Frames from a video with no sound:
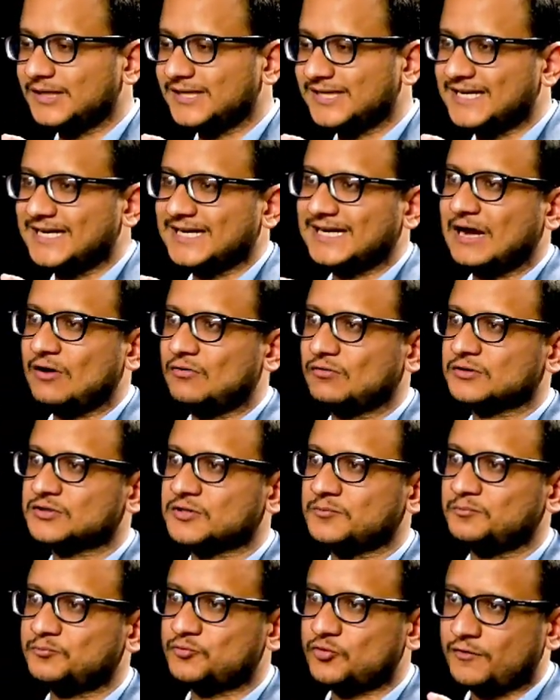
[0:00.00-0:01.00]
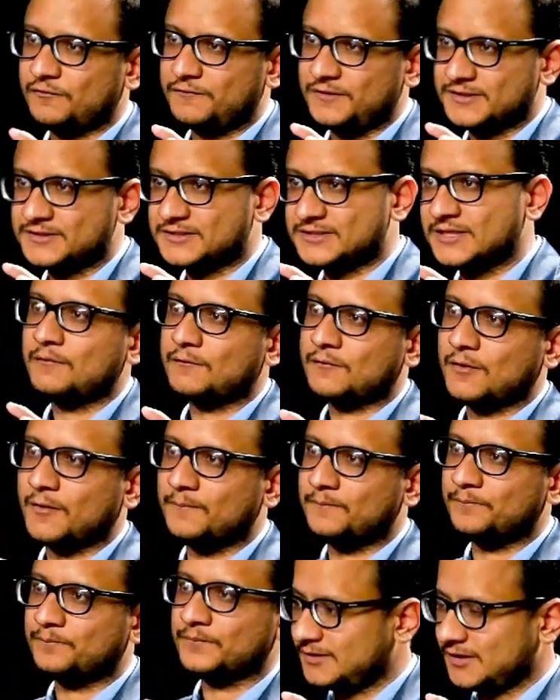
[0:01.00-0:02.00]
get out some profits
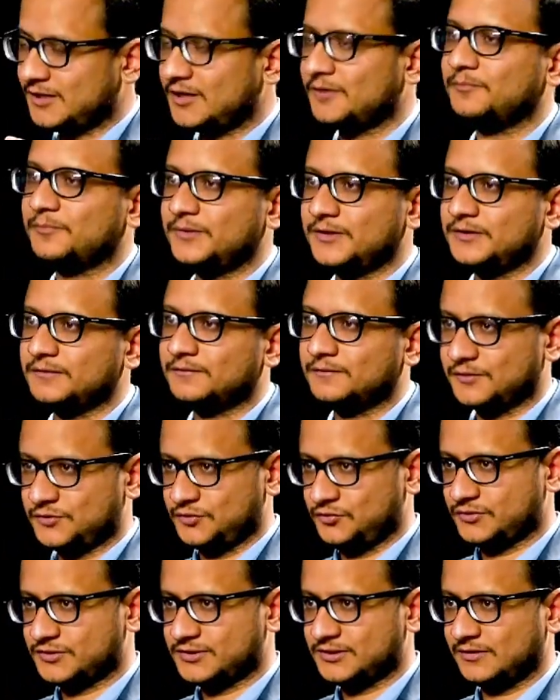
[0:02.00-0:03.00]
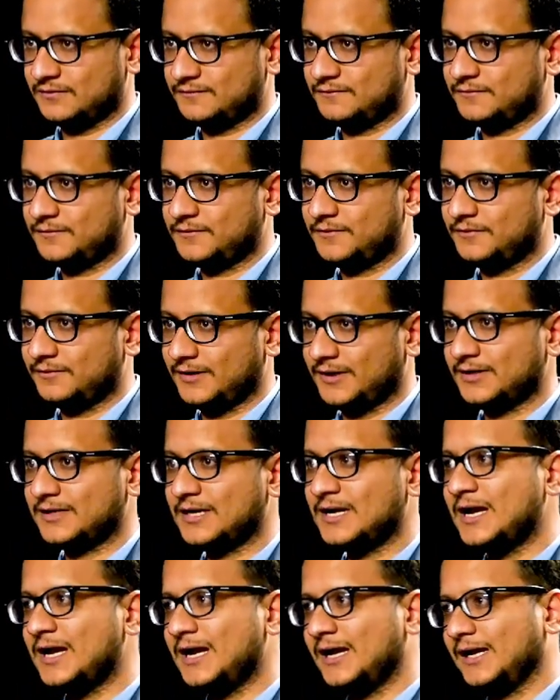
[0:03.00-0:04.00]
from the company for yourself, right?
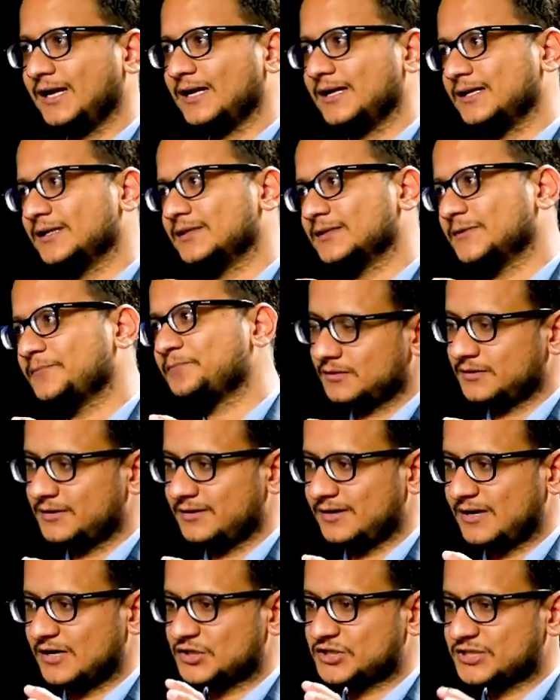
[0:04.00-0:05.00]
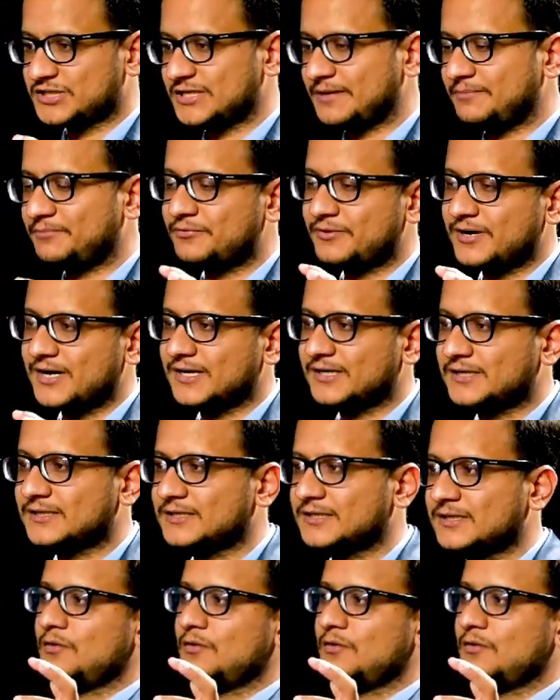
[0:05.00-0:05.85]
And there are separate